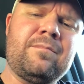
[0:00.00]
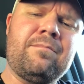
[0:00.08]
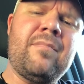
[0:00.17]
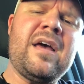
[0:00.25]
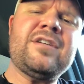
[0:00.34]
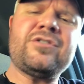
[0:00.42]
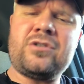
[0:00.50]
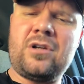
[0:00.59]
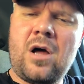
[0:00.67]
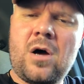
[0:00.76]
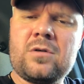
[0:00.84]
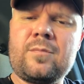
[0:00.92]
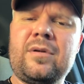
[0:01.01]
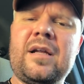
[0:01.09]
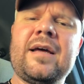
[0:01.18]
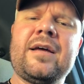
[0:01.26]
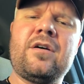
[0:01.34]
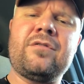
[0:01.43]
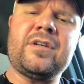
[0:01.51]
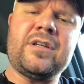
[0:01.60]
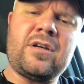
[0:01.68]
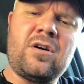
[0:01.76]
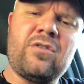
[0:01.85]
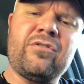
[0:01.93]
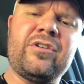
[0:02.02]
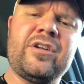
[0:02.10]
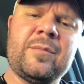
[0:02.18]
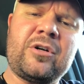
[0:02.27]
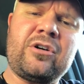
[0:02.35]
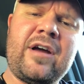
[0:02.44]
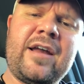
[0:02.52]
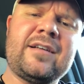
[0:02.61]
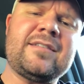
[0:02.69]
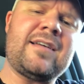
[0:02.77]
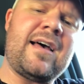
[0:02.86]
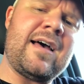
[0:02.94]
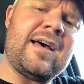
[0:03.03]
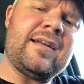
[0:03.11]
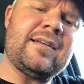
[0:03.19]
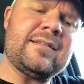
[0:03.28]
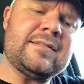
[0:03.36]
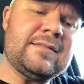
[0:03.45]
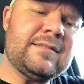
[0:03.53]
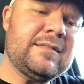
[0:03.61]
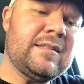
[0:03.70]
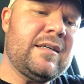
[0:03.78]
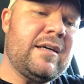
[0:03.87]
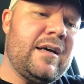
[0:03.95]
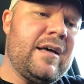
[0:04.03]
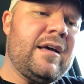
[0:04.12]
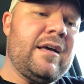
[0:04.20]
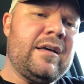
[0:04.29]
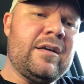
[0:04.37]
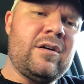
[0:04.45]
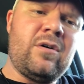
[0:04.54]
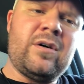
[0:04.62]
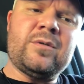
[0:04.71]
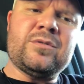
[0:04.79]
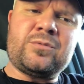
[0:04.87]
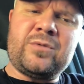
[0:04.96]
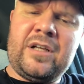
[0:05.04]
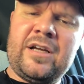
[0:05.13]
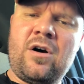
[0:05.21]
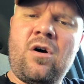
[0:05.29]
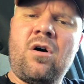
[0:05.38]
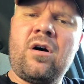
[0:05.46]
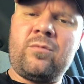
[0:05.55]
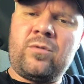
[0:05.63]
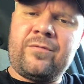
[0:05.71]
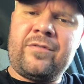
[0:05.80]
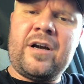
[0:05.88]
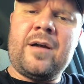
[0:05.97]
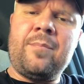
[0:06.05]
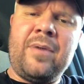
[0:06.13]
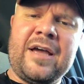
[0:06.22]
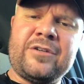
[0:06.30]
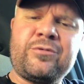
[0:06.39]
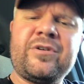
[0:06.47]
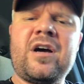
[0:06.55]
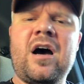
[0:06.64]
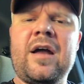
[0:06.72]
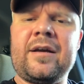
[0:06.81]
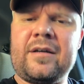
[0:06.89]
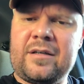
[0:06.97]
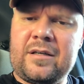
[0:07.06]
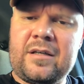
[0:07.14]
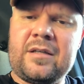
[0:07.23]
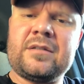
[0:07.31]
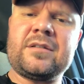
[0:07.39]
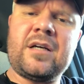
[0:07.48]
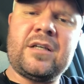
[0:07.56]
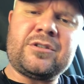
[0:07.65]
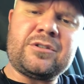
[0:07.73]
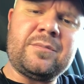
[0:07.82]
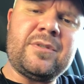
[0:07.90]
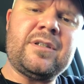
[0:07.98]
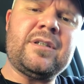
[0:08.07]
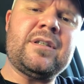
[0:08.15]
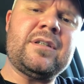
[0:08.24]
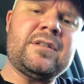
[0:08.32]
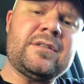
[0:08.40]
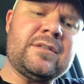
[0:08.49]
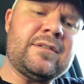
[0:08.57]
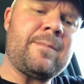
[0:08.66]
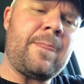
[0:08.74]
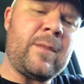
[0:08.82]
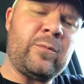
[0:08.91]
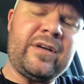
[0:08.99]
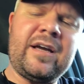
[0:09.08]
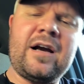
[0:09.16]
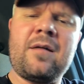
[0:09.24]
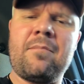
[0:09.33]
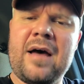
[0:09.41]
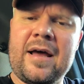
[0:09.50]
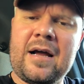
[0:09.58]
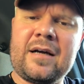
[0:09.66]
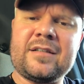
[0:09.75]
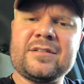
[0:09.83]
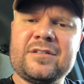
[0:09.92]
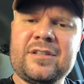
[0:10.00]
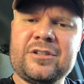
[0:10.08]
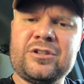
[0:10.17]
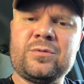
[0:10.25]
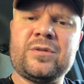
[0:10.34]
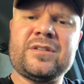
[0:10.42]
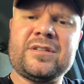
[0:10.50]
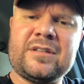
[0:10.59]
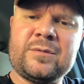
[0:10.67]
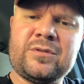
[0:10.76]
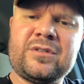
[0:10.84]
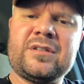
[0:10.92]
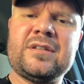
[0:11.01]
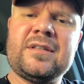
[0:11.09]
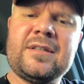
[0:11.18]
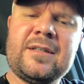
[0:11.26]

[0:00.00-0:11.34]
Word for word: a major long play over here on the Democratic side, and you know it was really hard. We're very patriotic uh, countrymen here, and we care about our constituents, and it was.